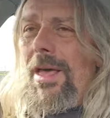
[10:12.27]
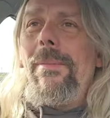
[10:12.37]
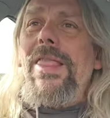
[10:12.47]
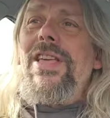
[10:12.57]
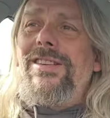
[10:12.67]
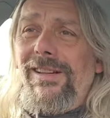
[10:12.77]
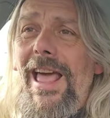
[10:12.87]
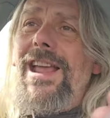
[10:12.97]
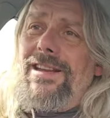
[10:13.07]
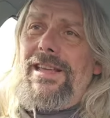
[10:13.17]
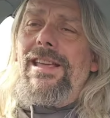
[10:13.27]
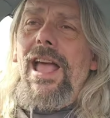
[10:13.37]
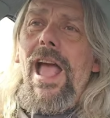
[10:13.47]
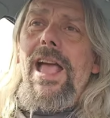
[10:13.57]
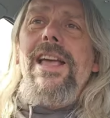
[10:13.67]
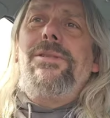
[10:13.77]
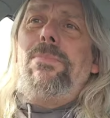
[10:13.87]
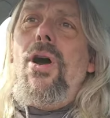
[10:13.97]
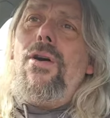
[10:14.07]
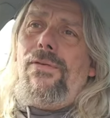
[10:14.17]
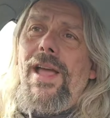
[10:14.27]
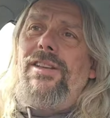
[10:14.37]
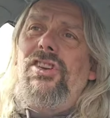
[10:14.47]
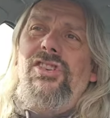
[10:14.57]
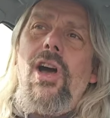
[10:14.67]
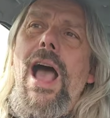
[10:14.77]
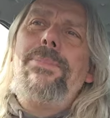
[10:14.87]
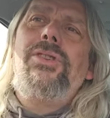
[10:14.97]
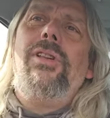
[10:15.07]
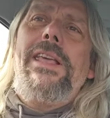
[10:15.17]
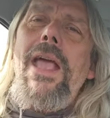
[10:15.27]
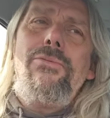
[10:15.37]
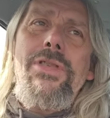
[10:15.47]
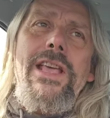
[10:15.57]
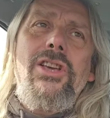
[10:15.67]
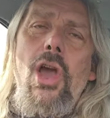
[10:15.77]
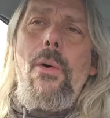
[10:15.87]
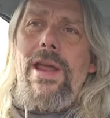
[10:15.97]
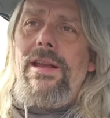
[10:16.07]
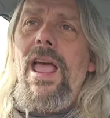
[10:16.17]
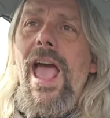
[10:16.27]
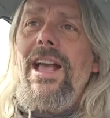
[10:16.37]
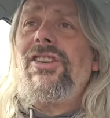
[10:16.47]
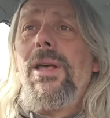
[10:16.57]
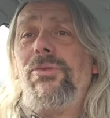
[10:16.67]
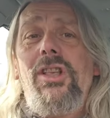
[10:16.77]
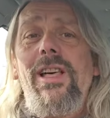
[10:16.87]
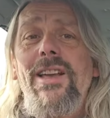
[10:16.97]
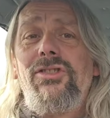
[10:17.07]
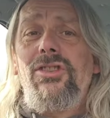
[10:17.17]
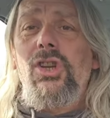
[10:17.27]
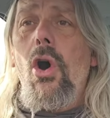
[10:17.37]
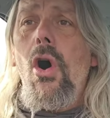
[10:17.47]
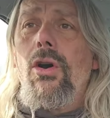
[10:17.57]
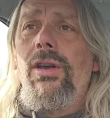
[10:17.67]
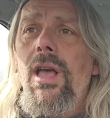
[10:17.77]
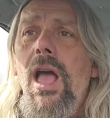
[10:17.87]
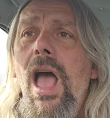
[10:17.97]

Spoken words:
I mean, this lady is perfect. She's got absolutely everything going, except she likes to talk.